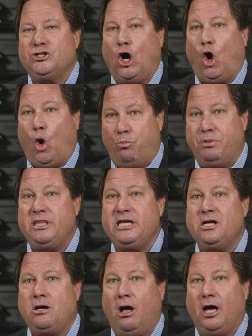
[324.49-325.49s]
to open the
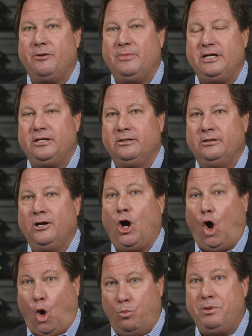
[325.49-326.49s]
economy,
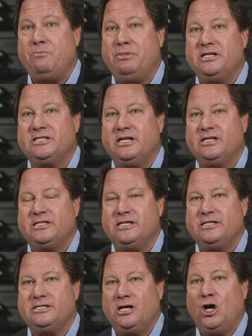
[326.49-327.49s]
open
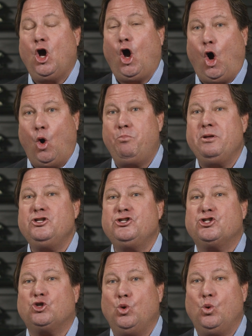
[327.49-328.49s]
businesses, open
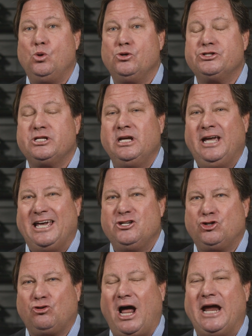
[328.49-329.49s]
schools, and
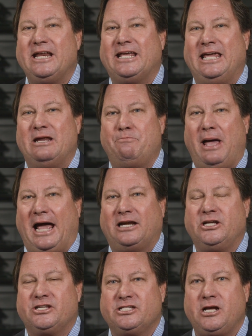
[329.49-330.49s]
try to get back
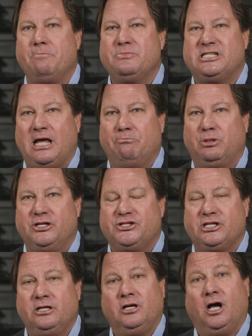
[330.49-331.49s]
to some
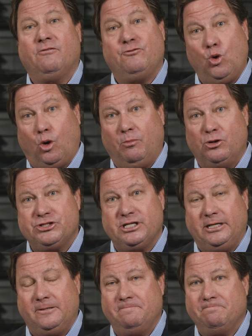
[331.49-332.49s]
semblance of
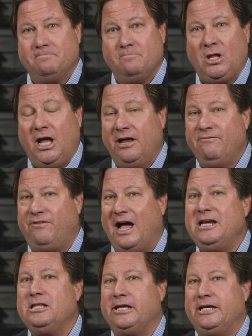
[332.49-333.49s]
normalcy. And
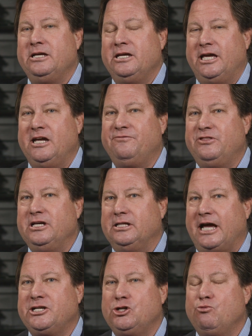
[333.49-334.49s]
finally, if the
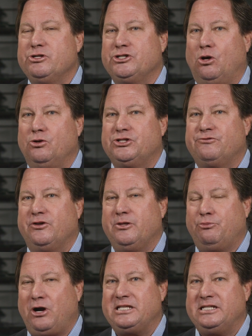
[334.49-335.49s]
election results for the
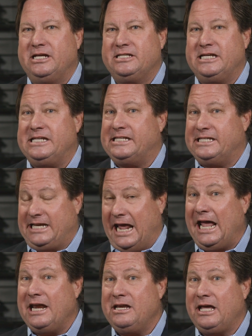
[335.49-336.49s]
presidency
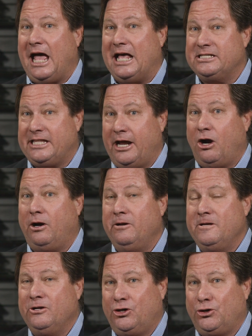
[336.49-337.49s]
stand as they are
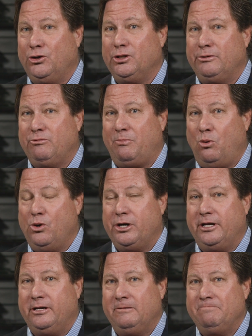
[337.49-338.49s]
currently
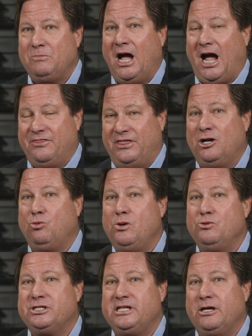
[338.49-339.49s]
reported, I think we
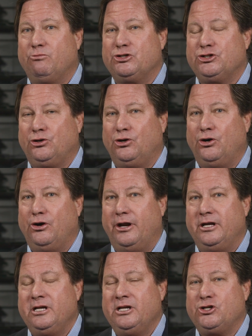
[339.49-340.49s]
will see a return
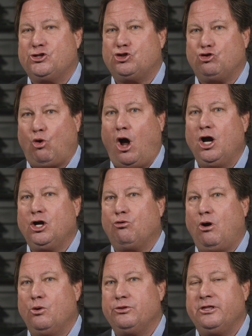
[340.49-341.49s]
to strong
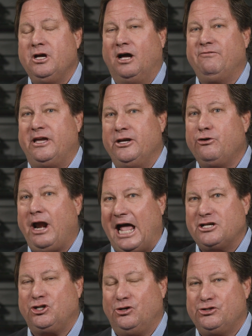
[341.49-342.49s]
growth of
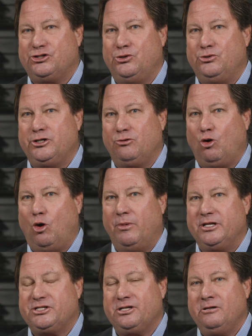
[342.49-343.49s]
international student
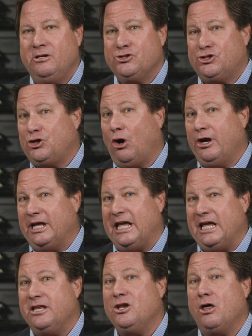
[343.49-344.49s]
enrollments starting
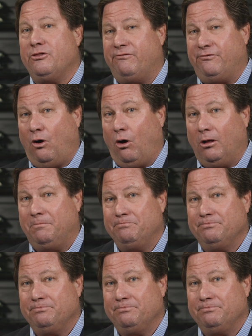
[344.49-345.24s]
in the fall.